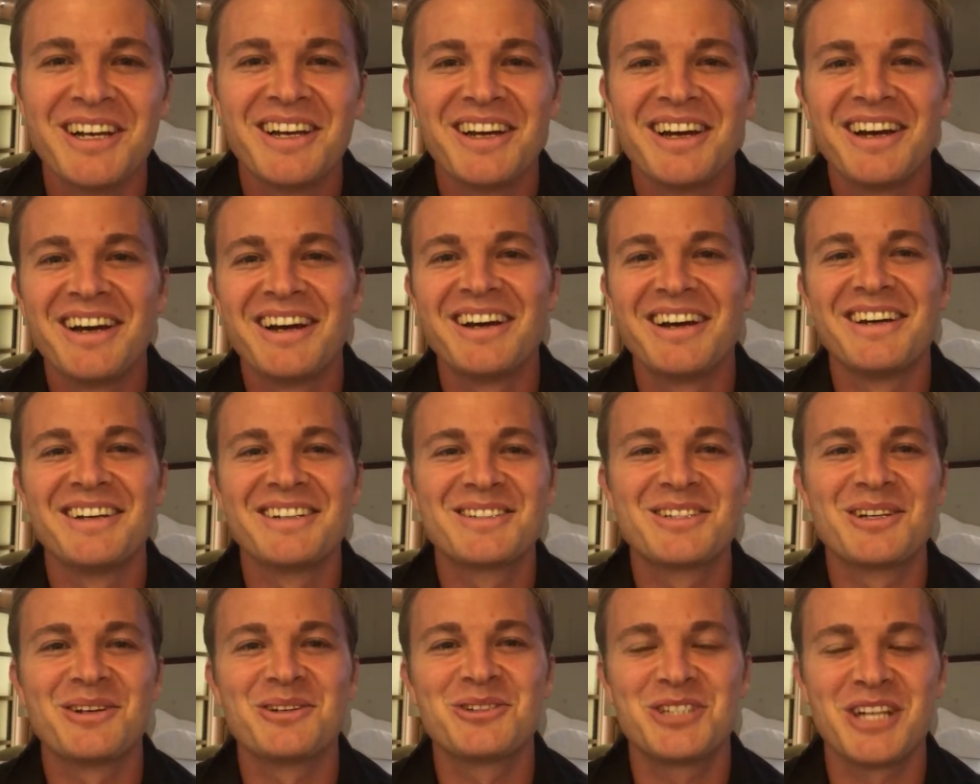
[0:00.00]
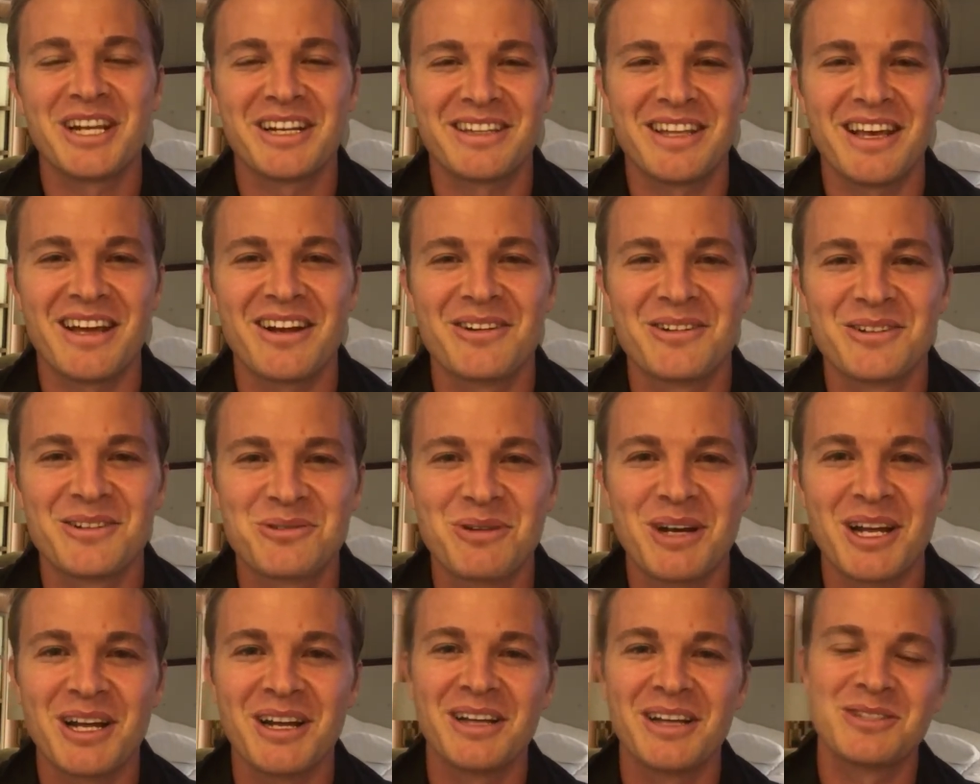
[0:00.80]
So check that
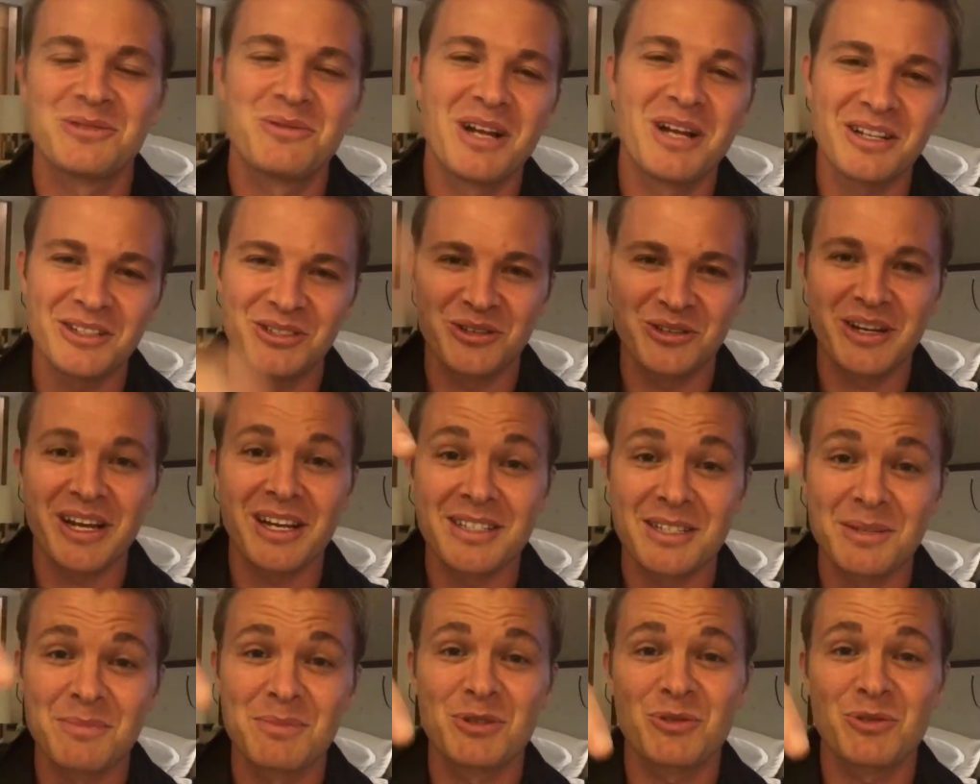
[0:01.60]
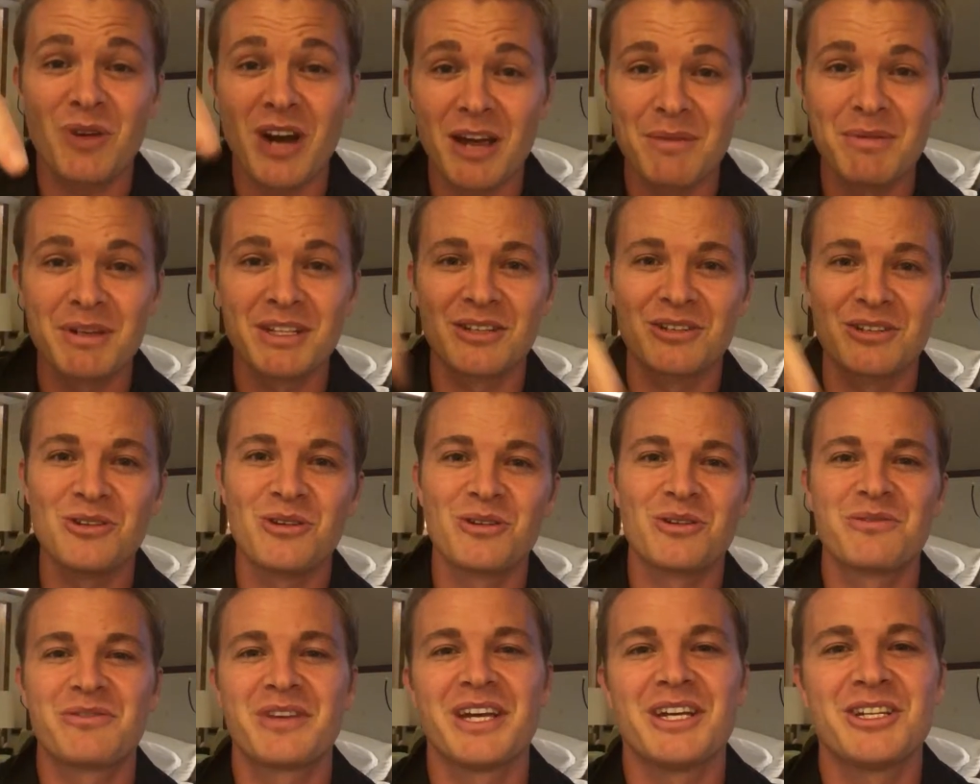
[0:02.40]
out as well. So again, subscribe, hit the
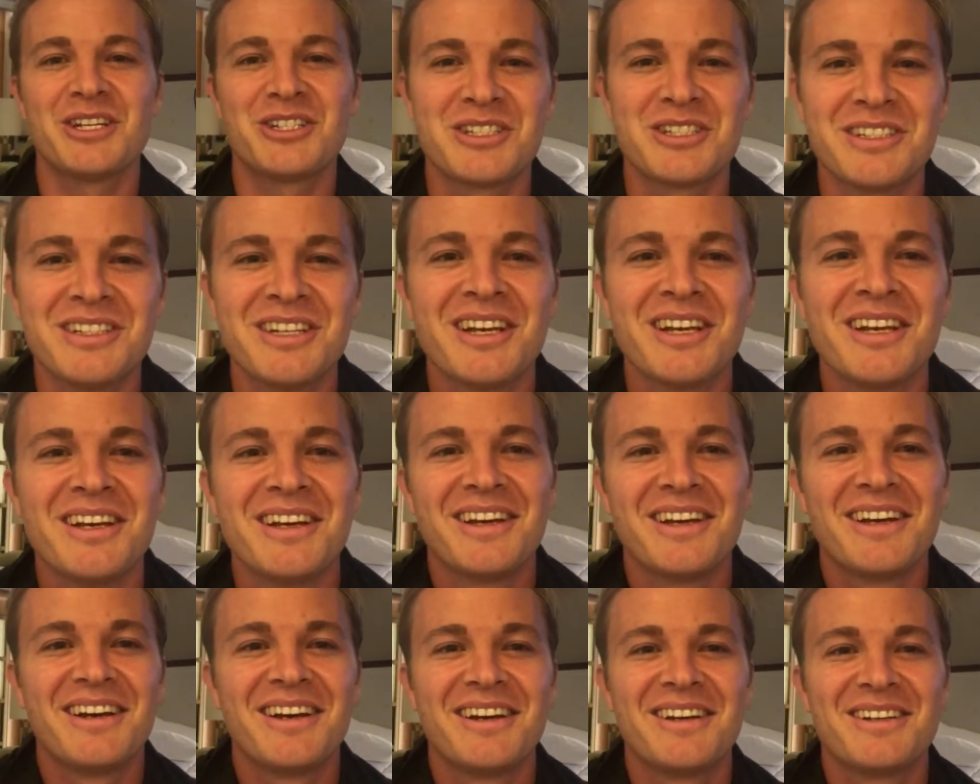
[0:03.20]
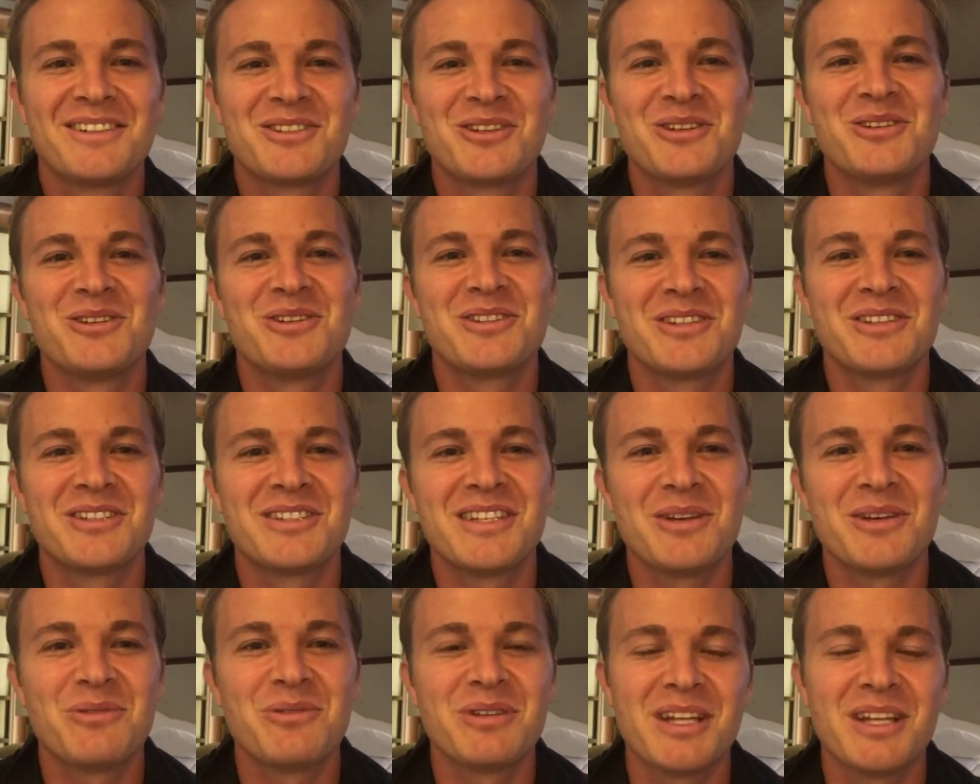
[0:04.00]
notification, so you
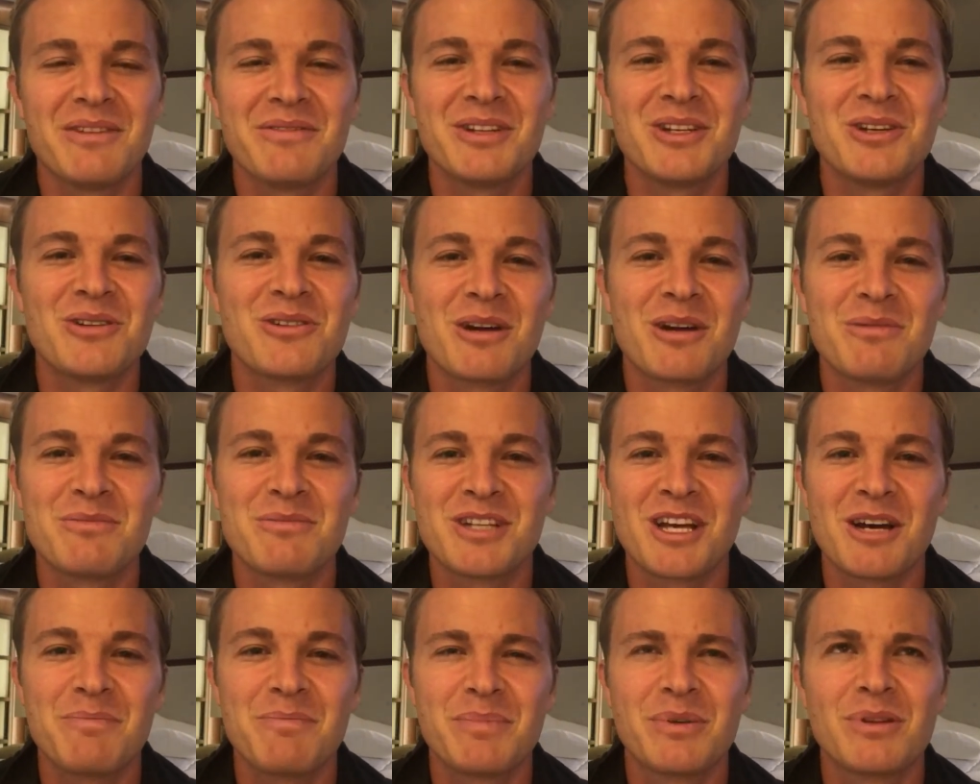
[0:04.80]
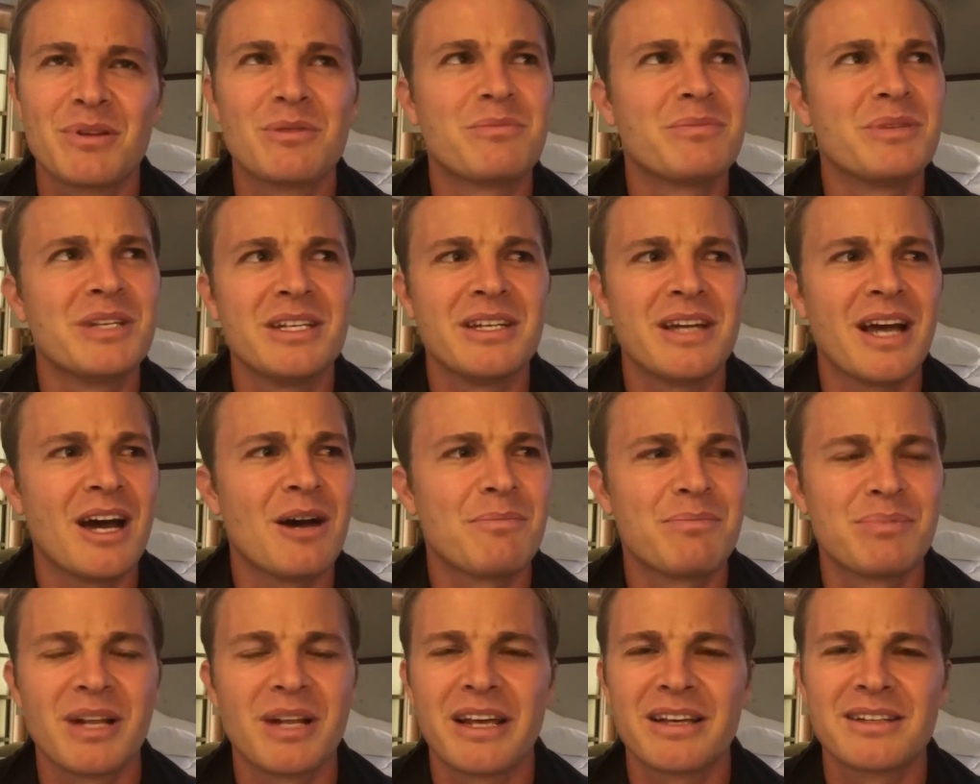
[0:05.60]
see when that video comes up. It'll be
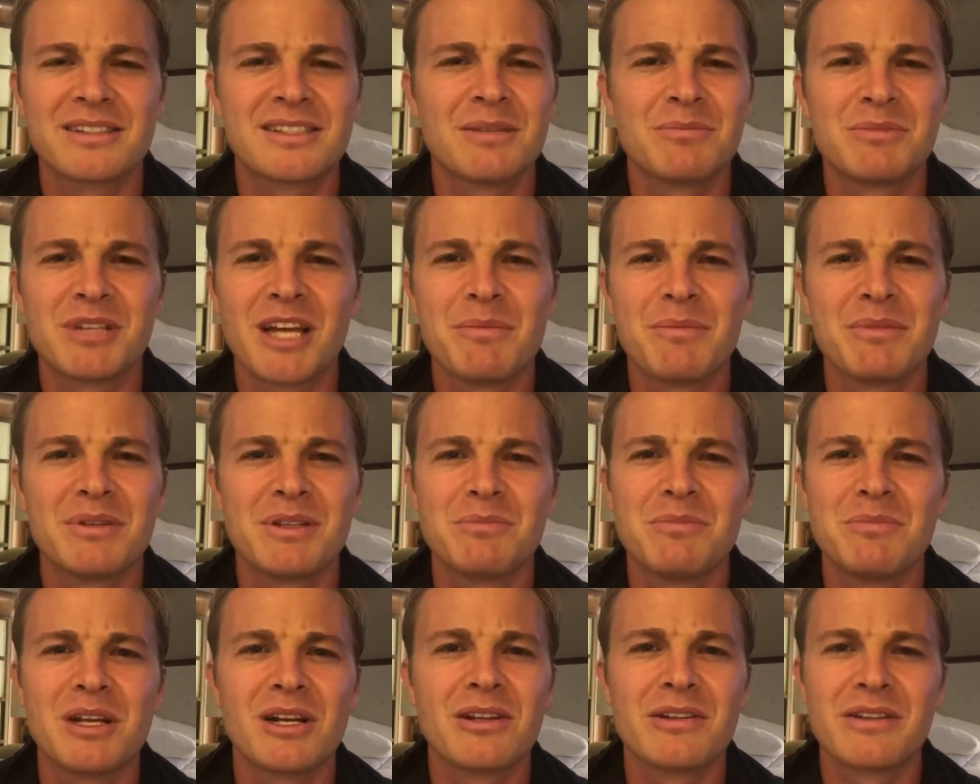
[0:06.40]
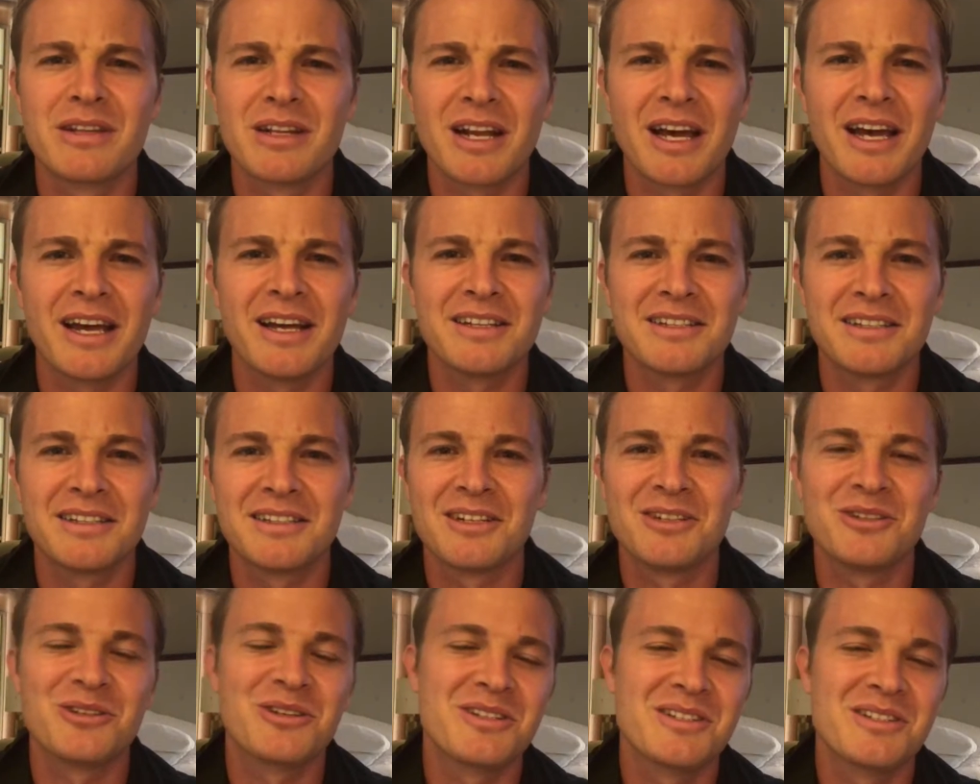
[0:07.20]
up like sometime in the middle of the night, and then
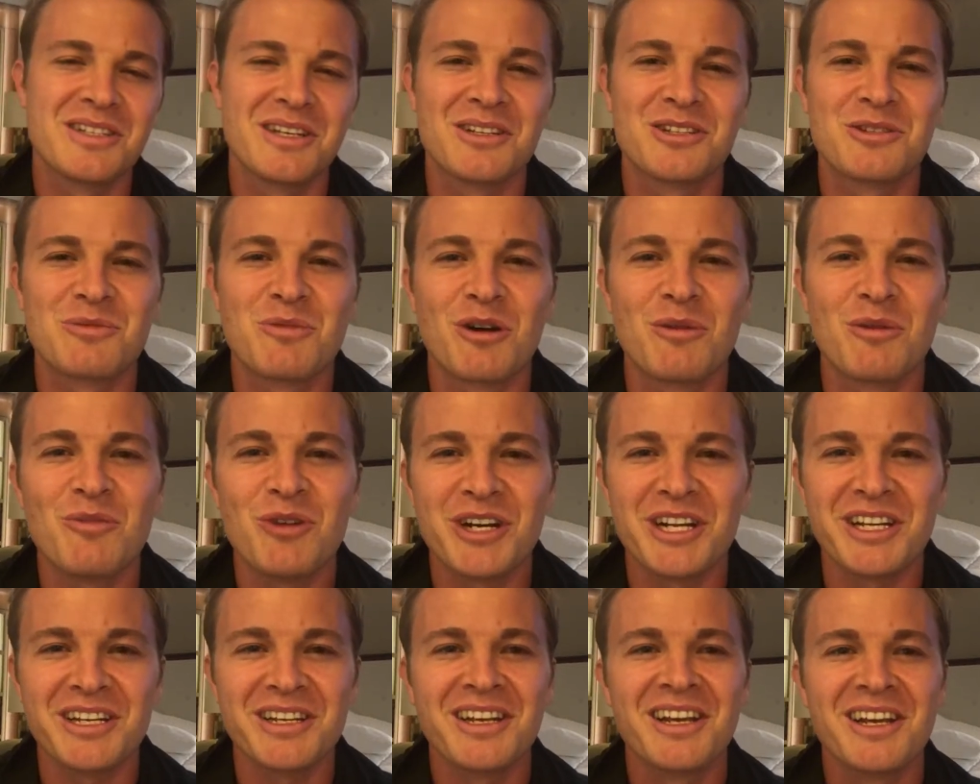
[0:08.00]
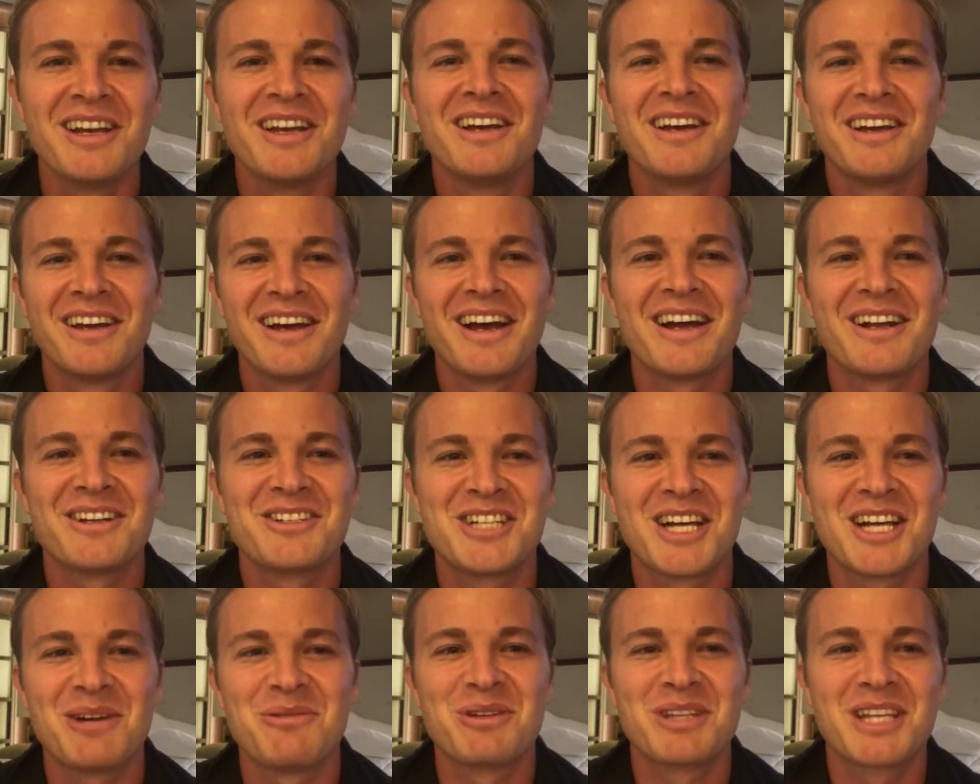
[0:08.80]
you can see it tomorrow morning. I had a
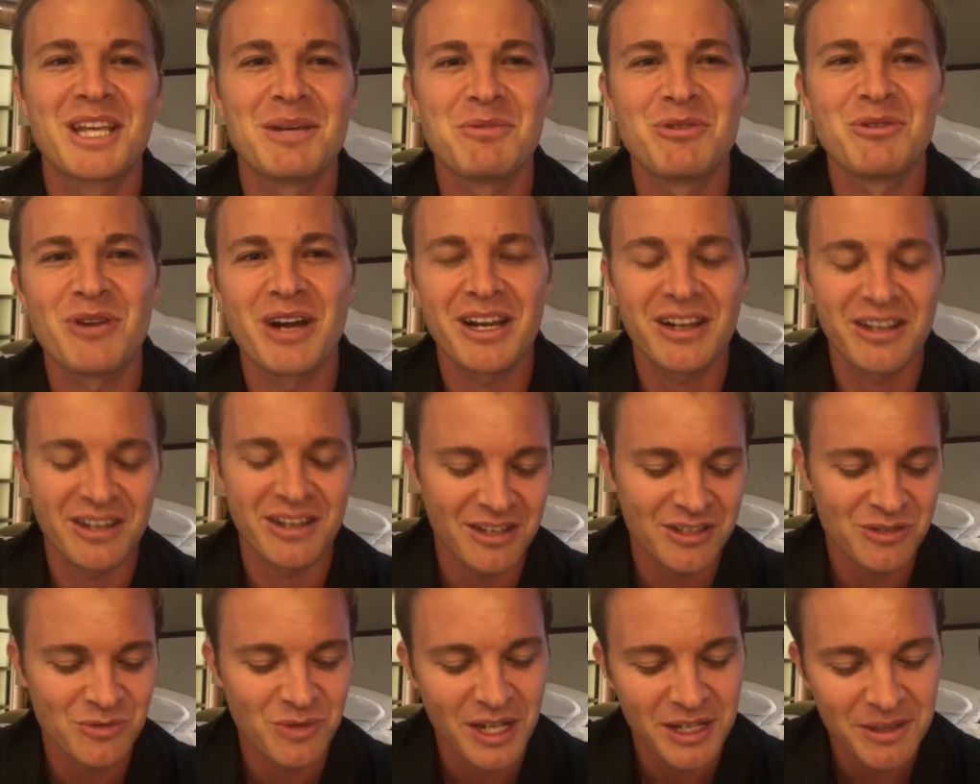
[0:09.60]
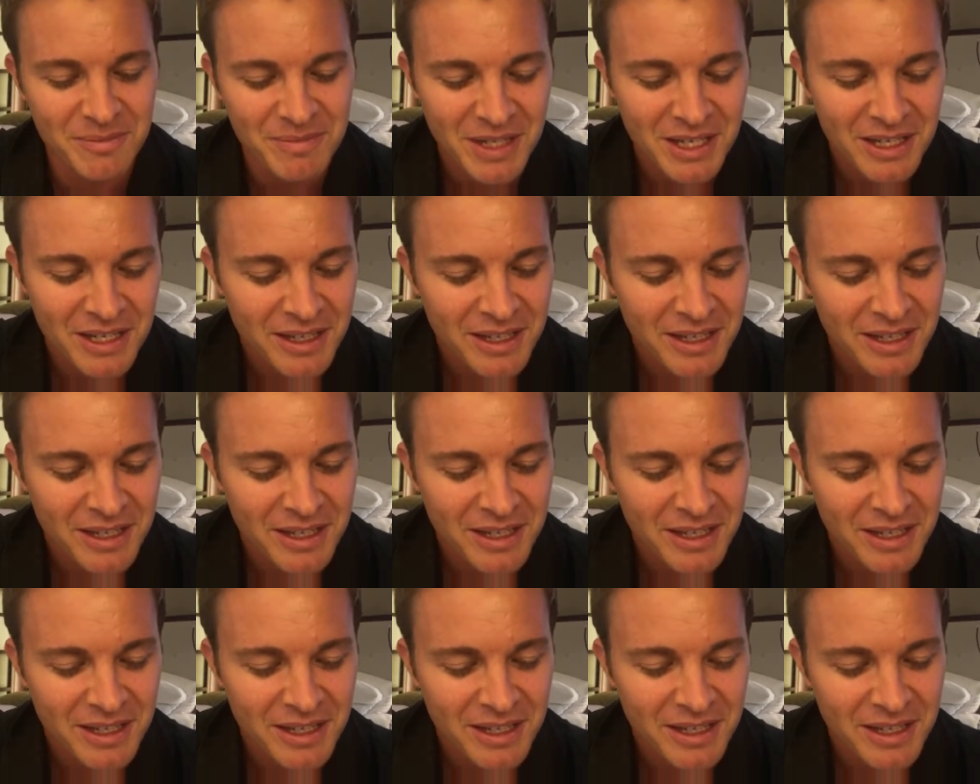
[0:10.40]
chat with Kimi Räikkönen as well.